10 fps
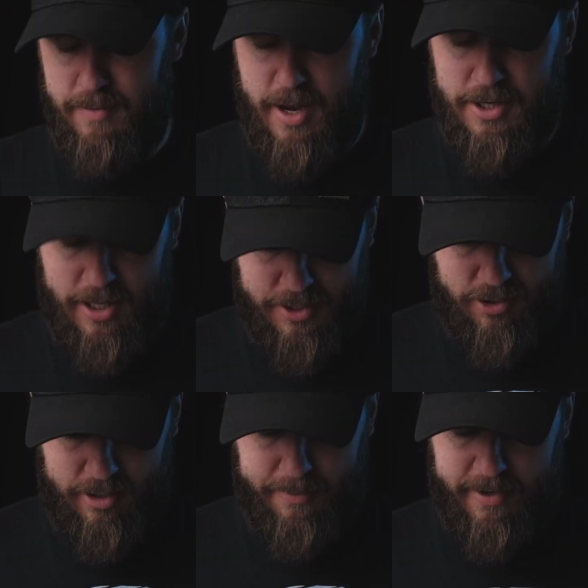Actually, let's
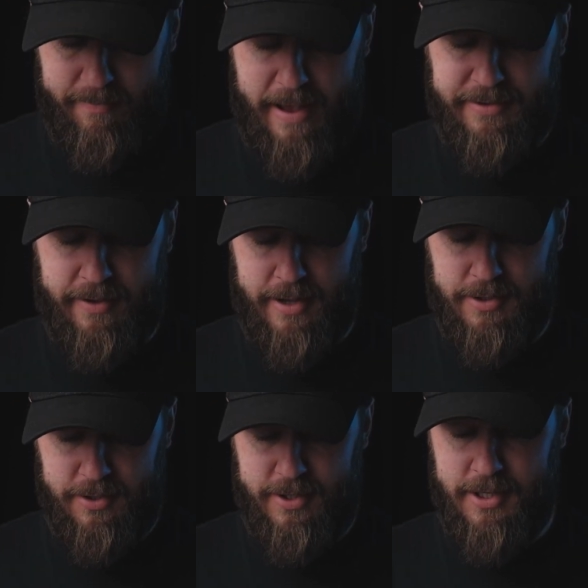do a little bit of maths on that.
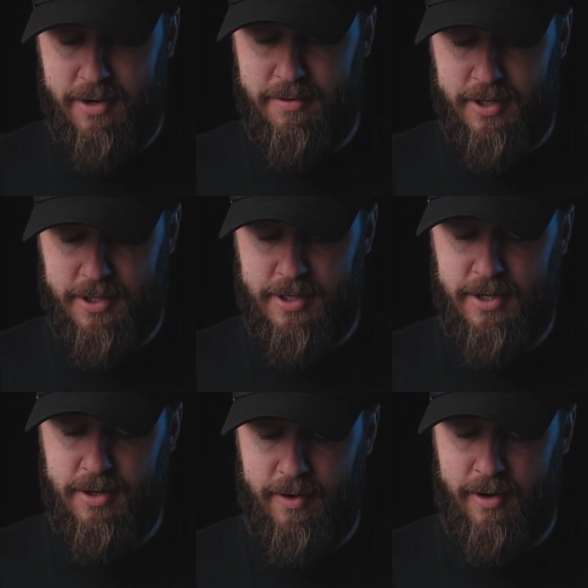So
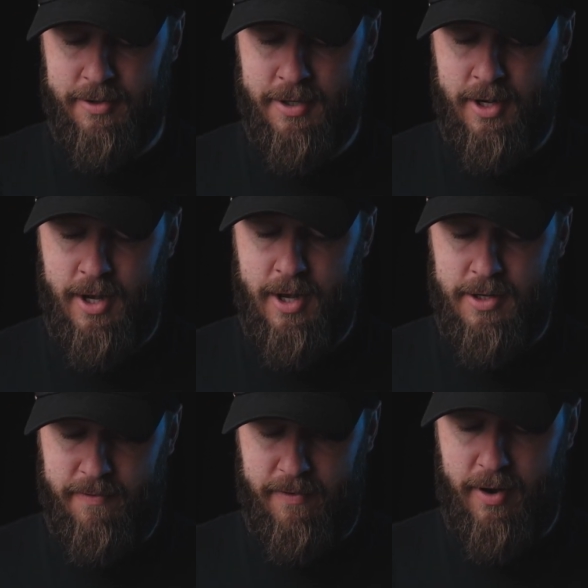$616
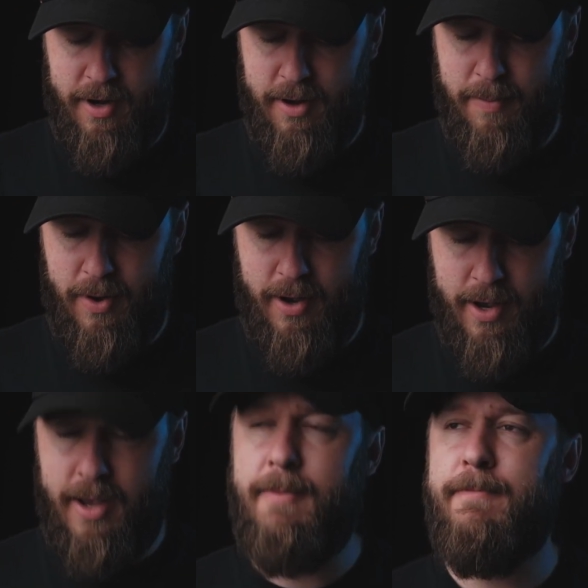divided
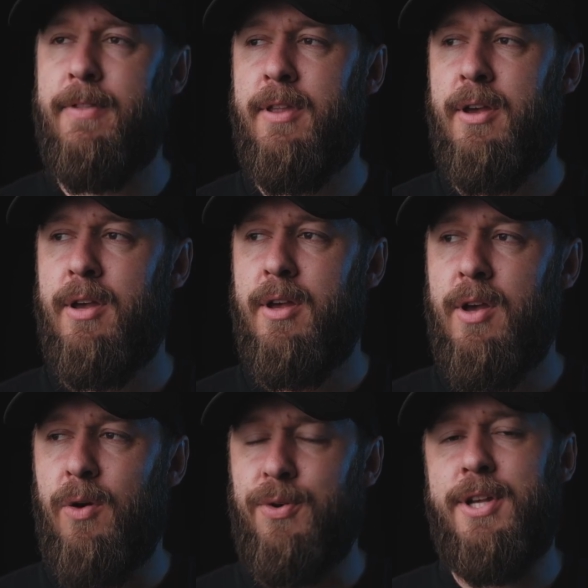by,
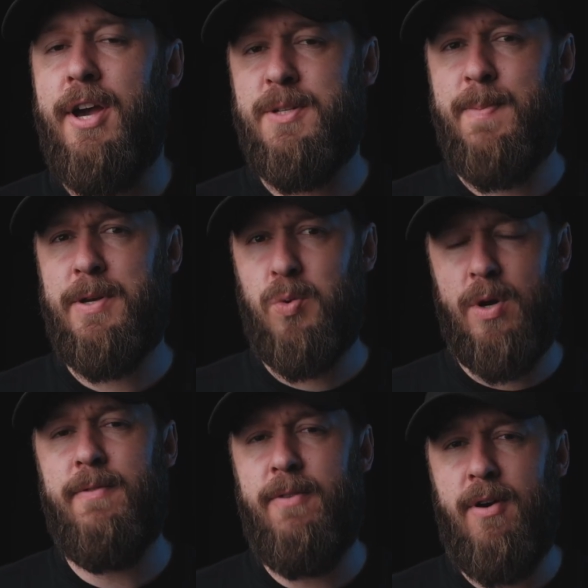well, say I spend
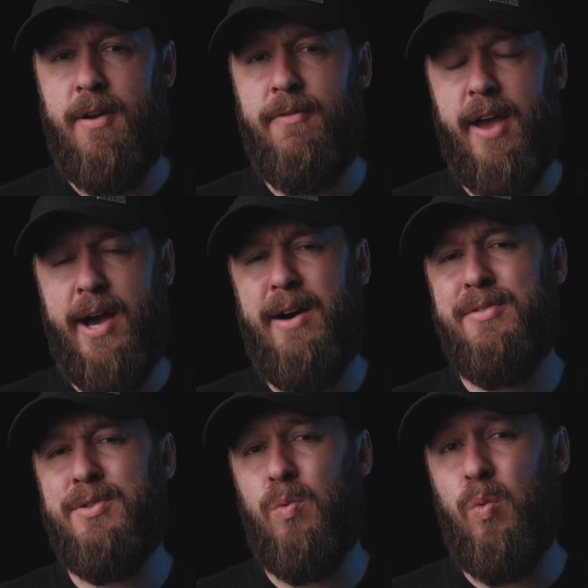25
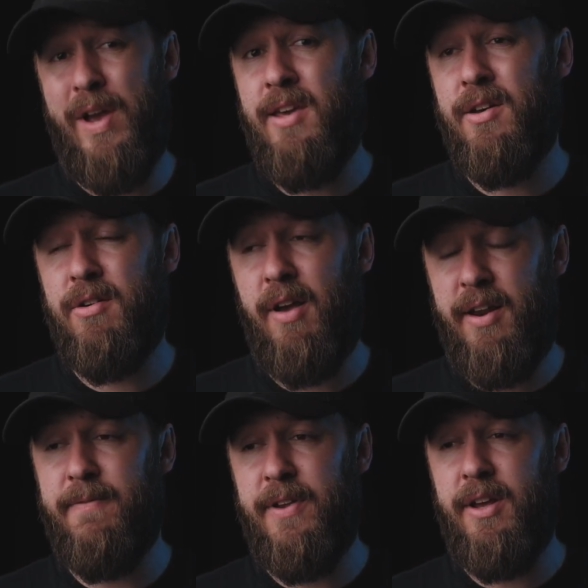hours a week
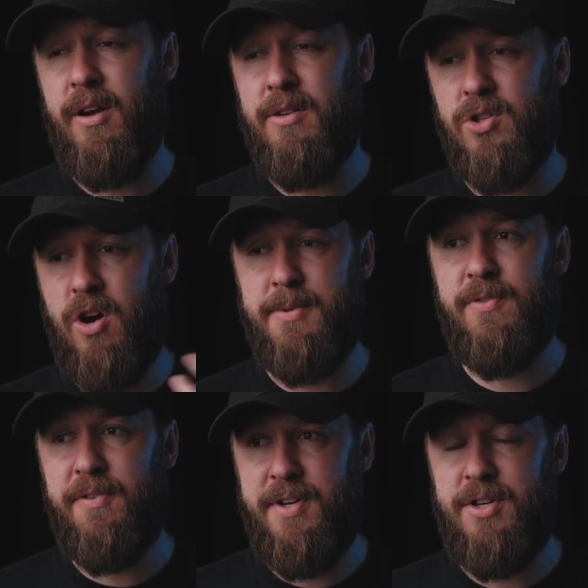creating videos times
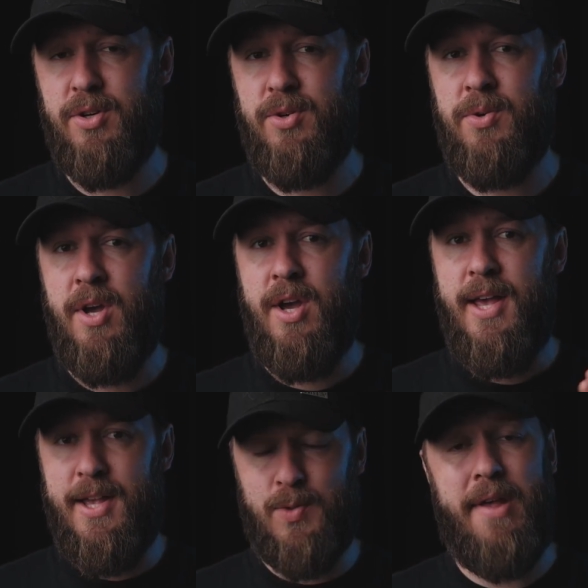52
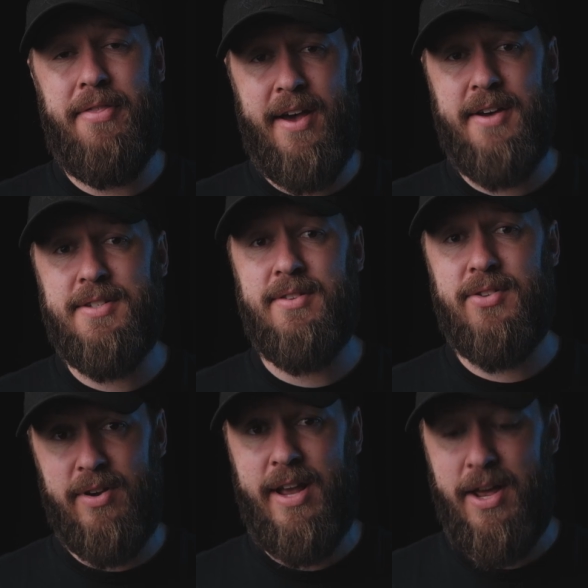is
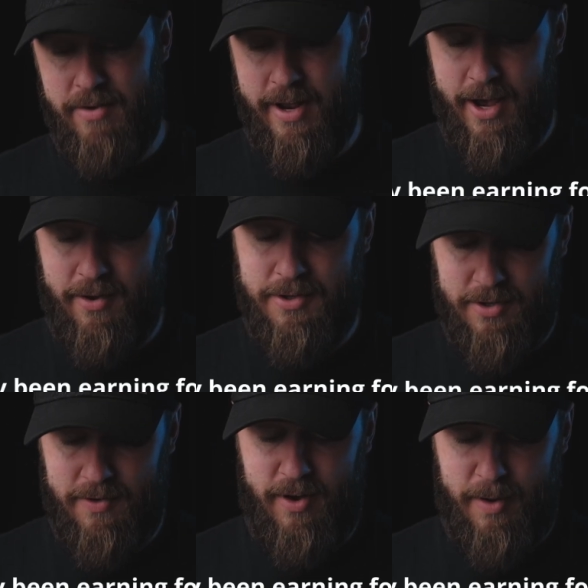1,300 hours.
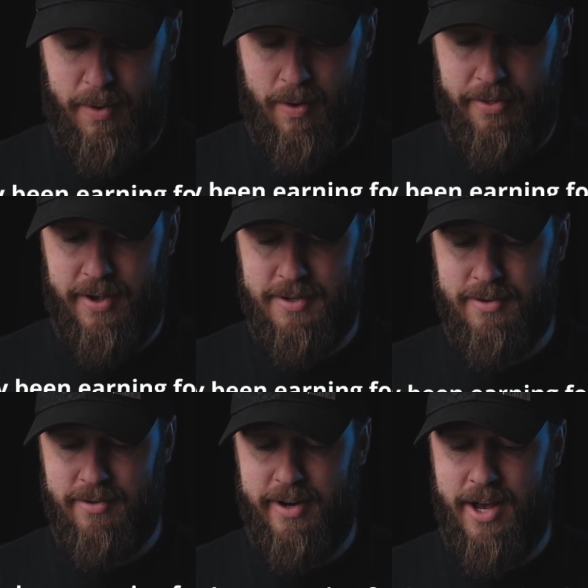So divided by
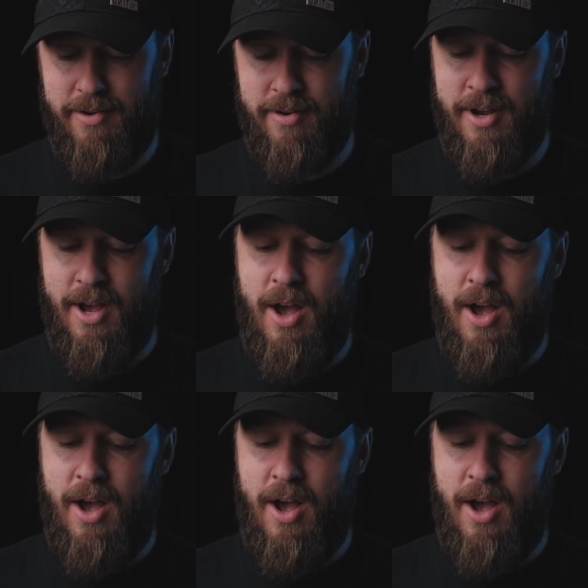1,300,